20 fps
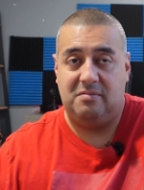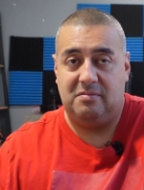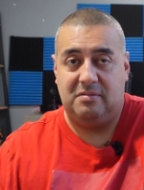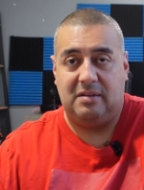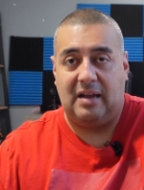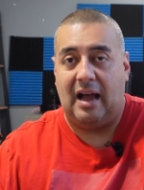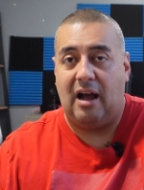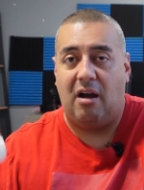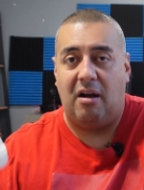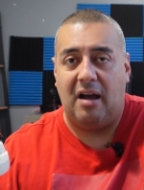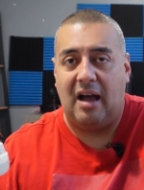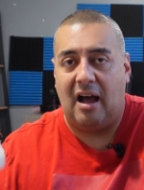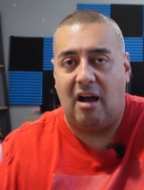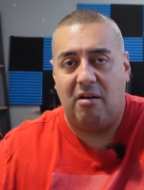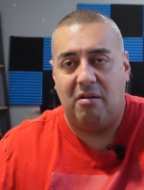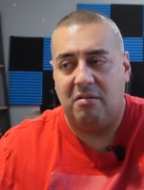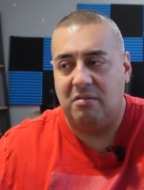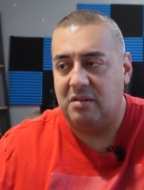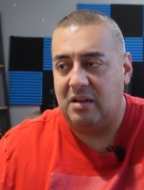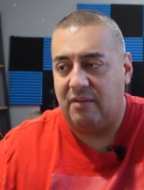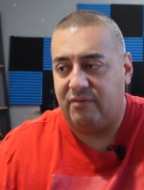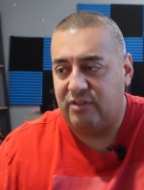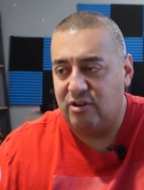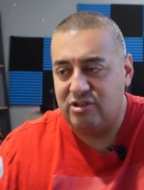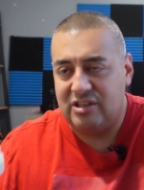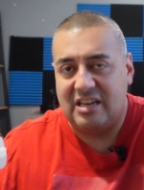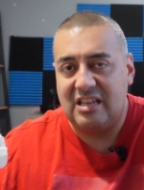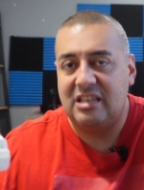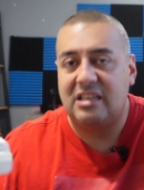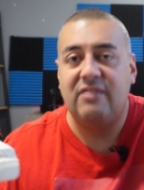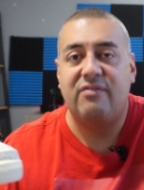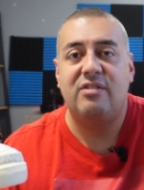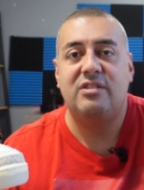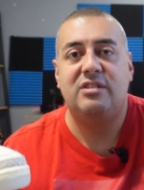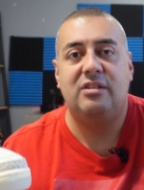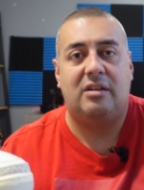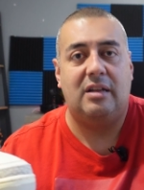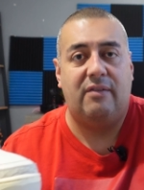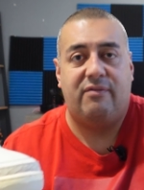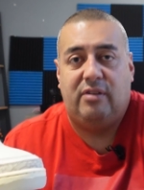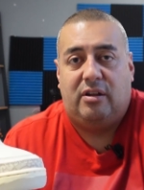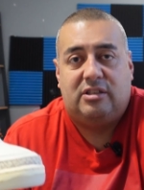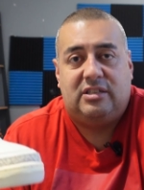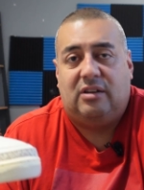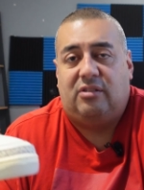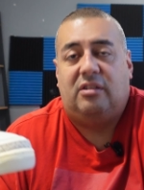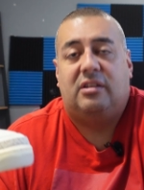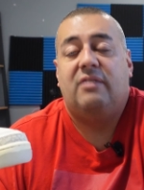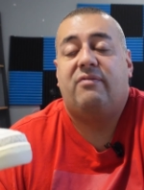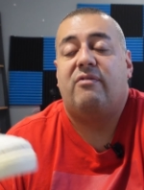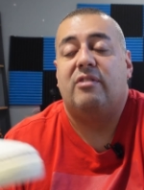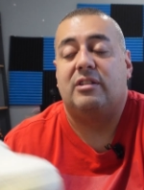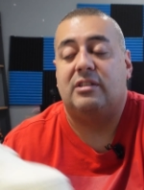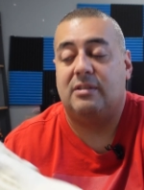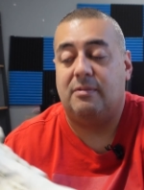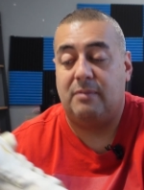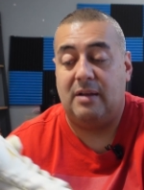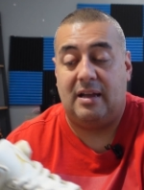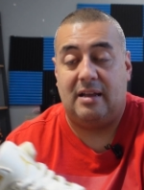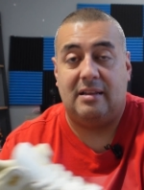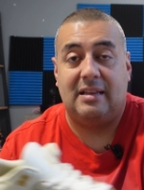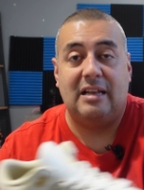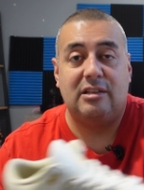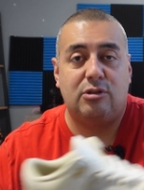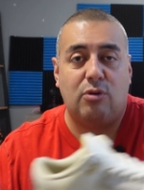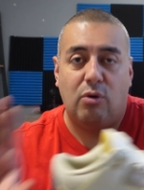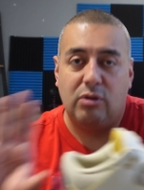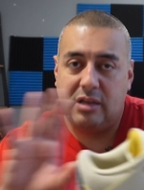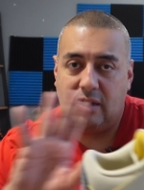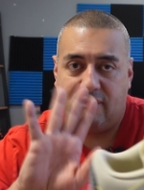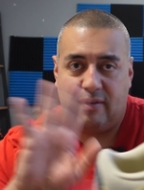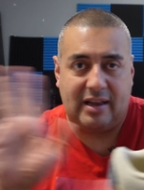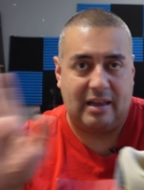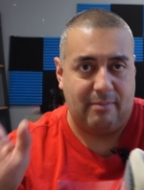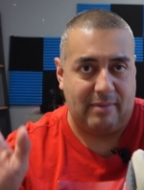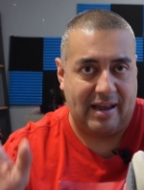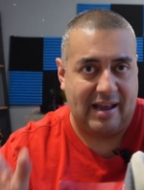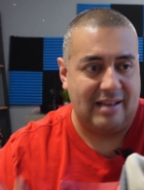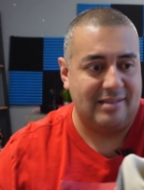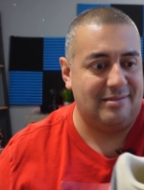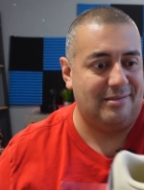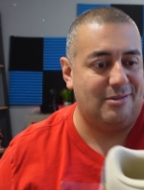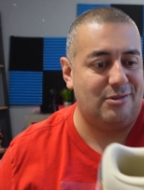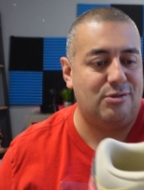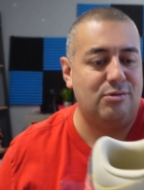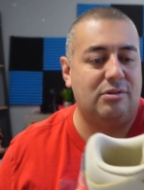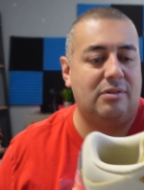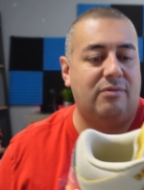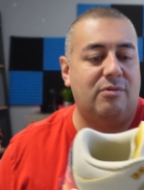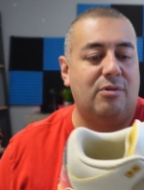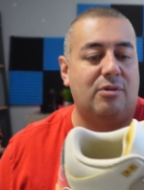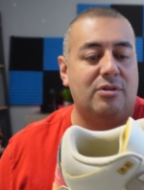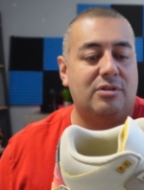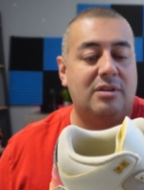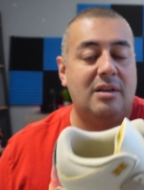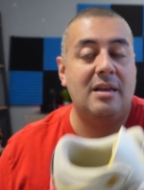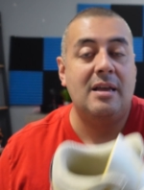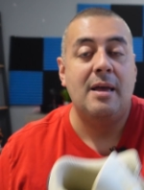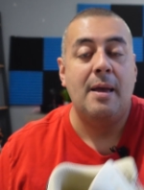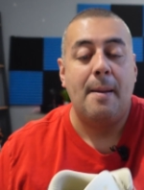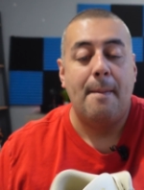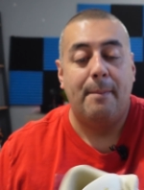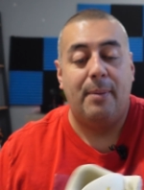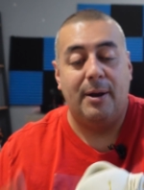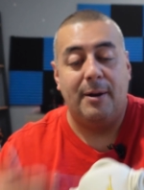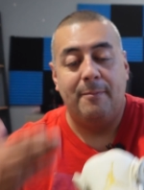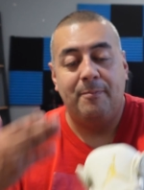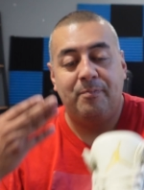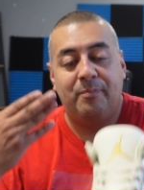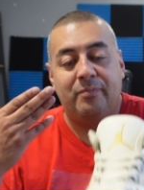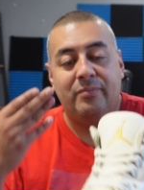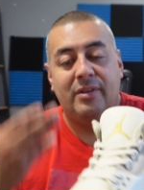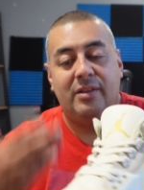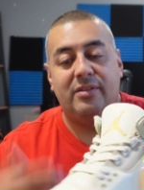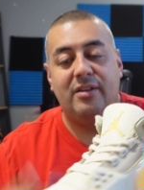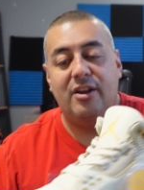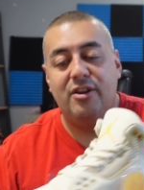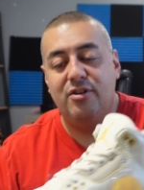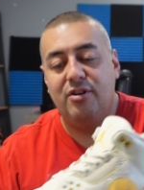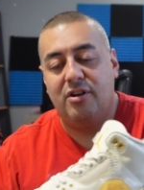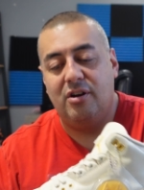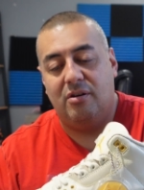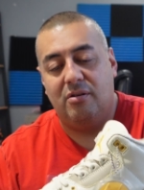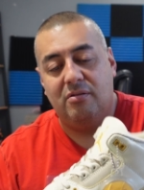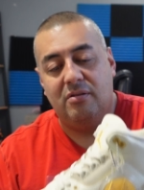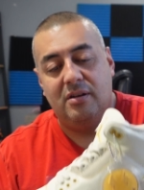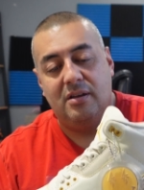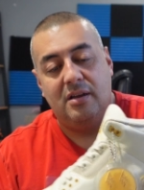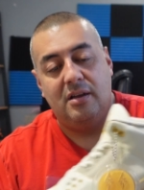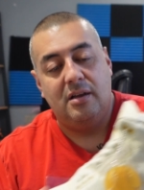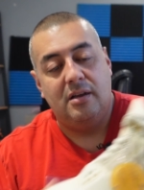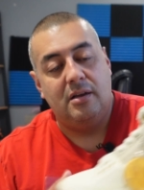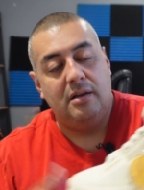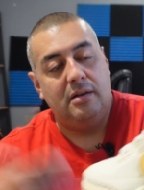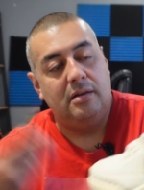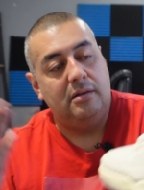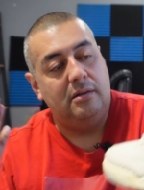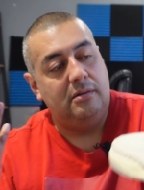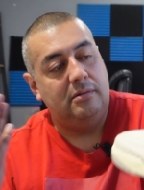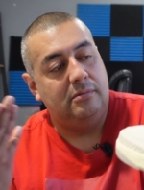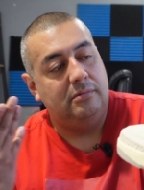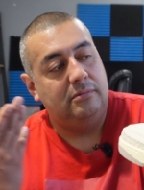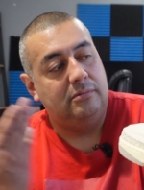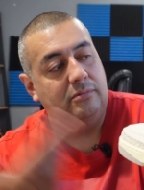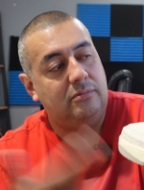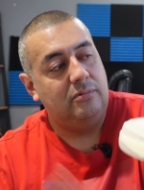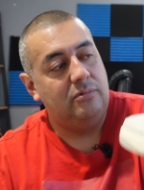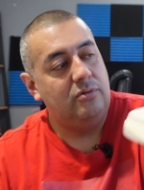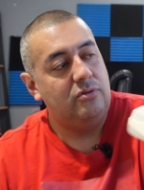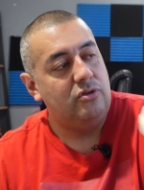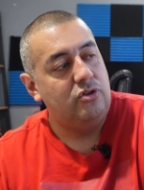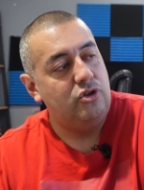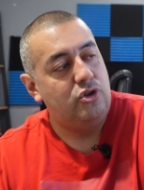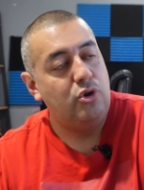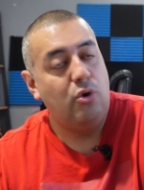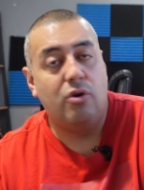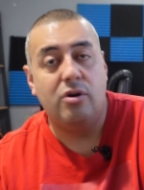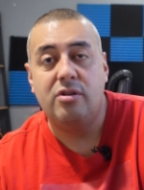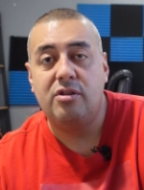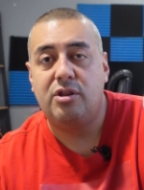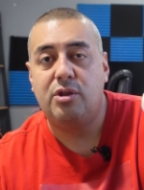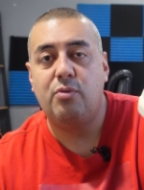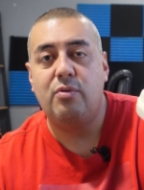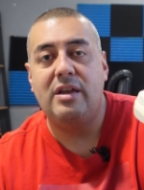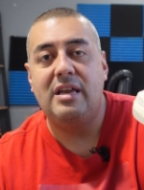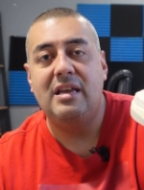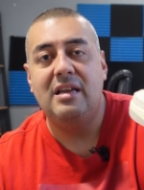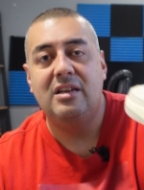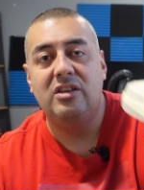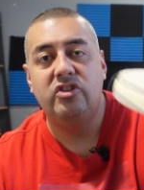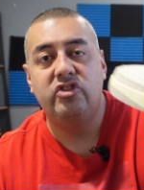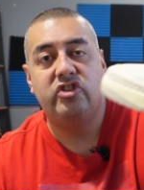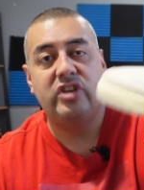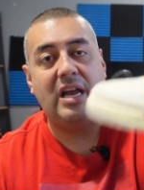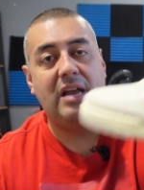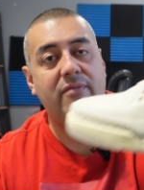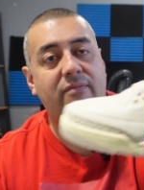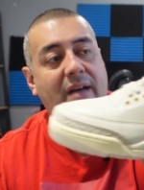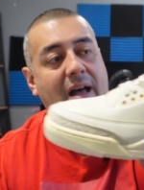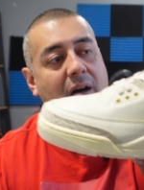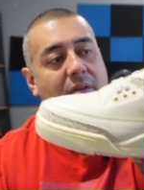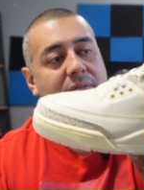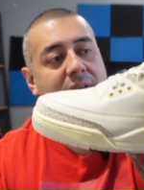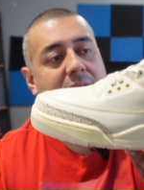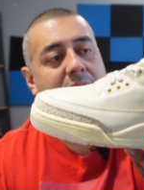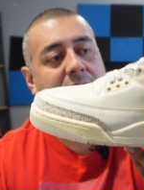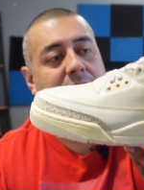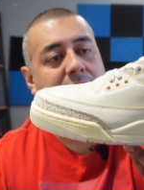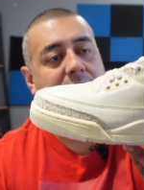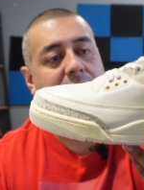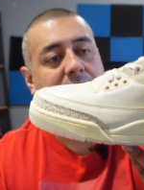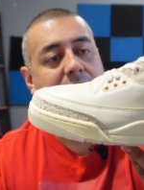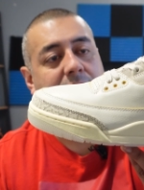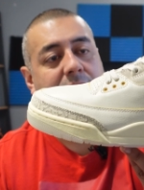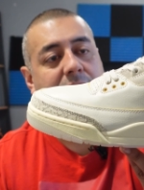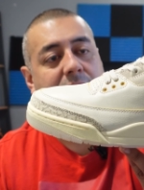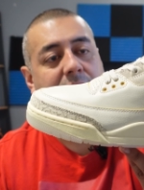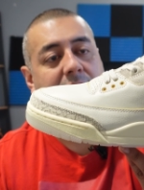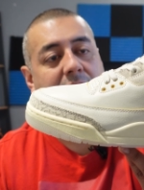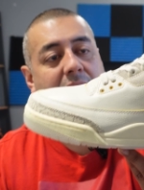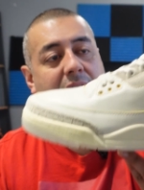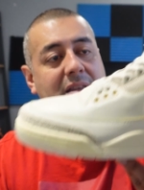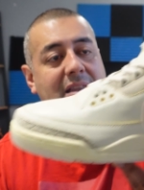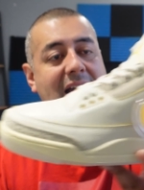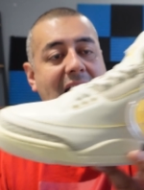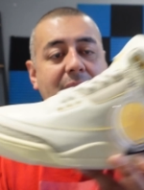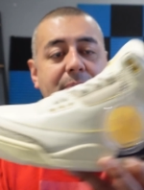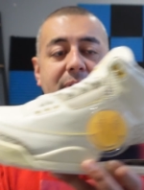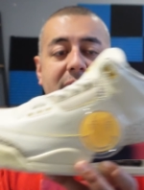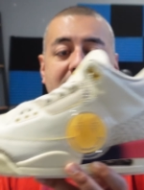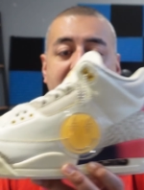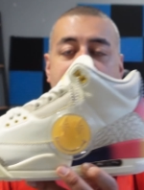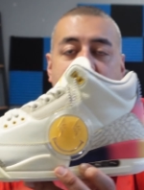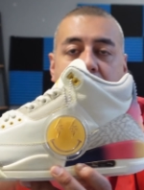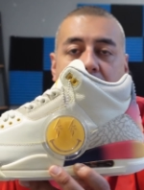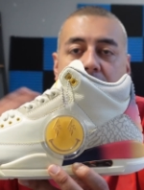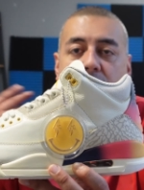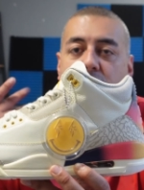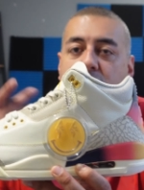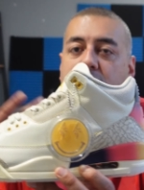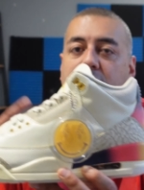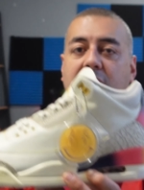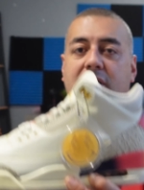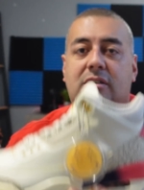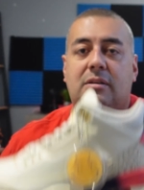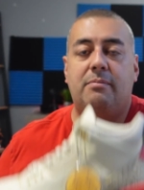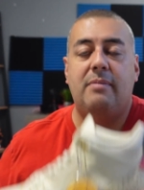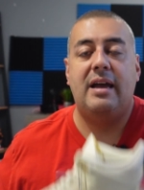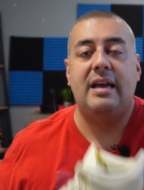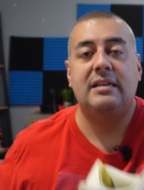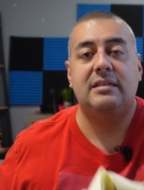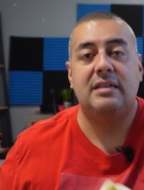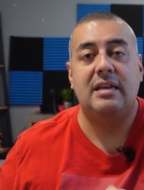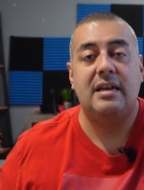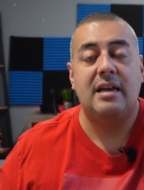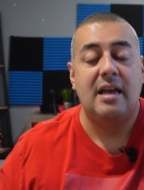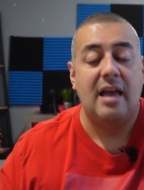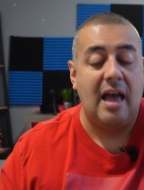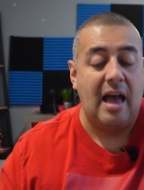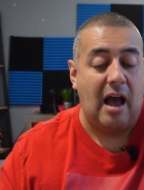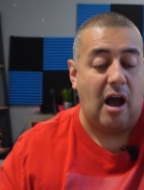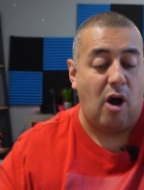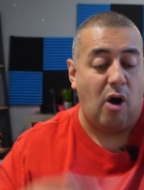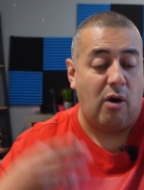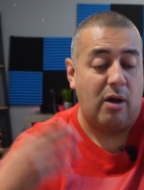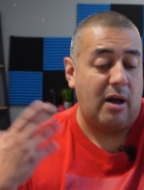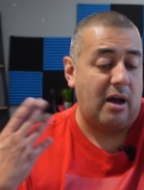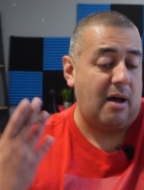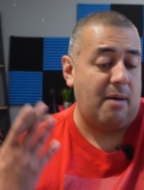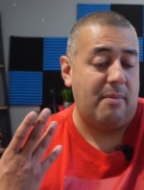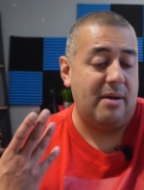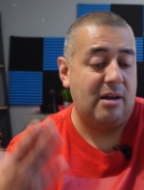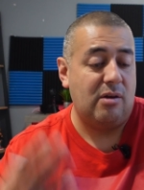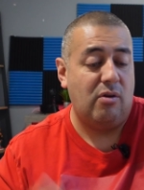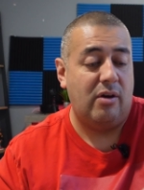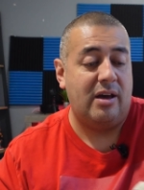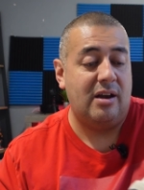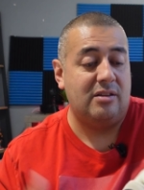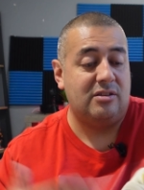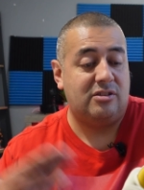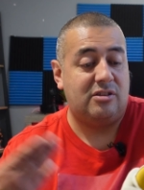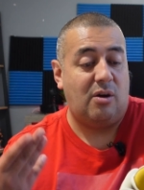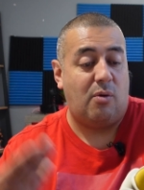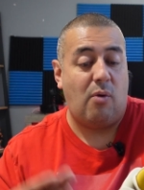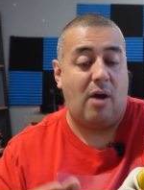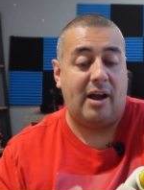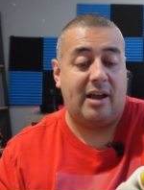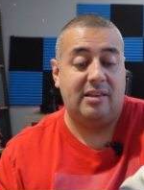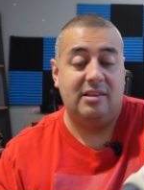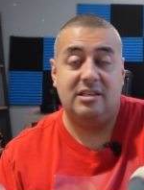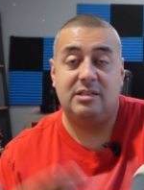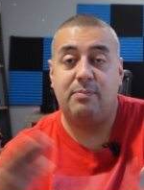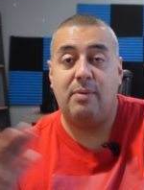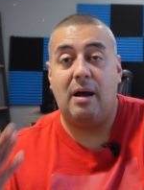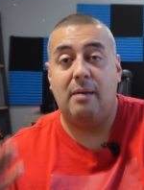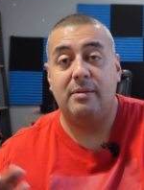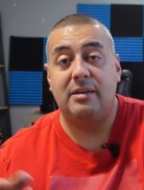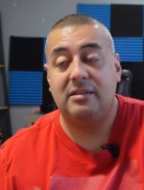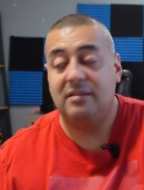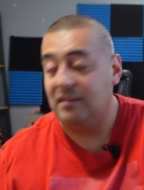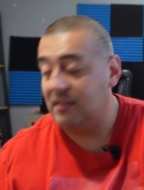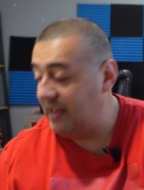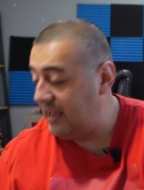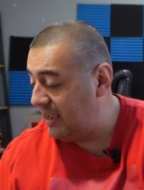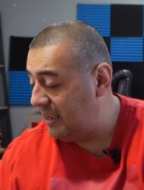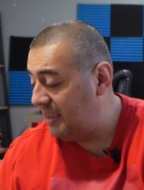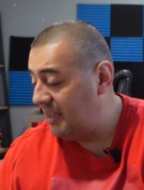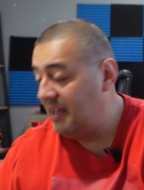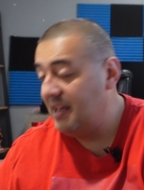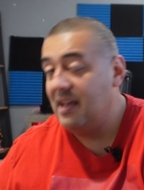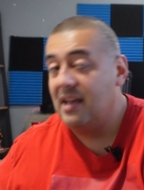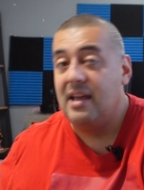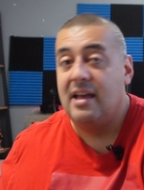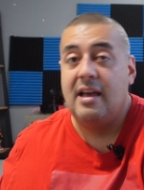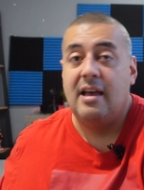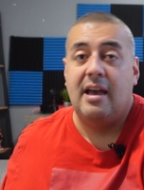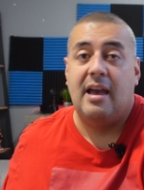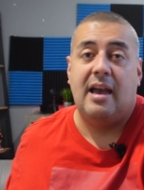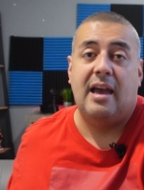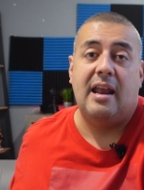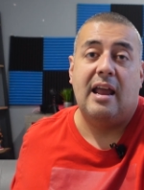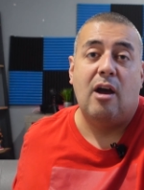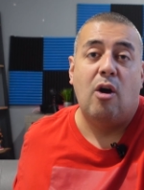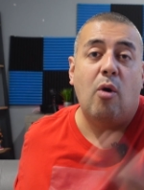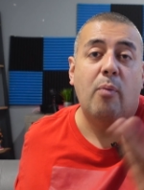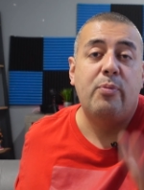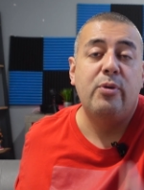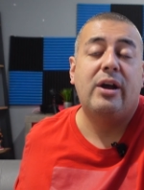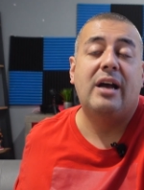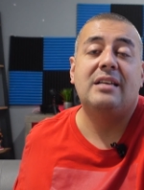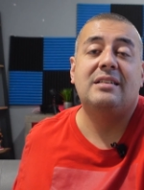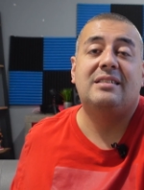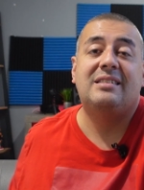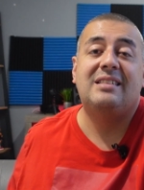how, how if there's any difference, you could, if you could tell the difference. And that's only if I get my hands on the shoes, of course. But there you go. Jordan three, J Balvin collab. Shoe looks amazing. Oh, I'm going to go ahead and start rocking these probably today. And I hope you guys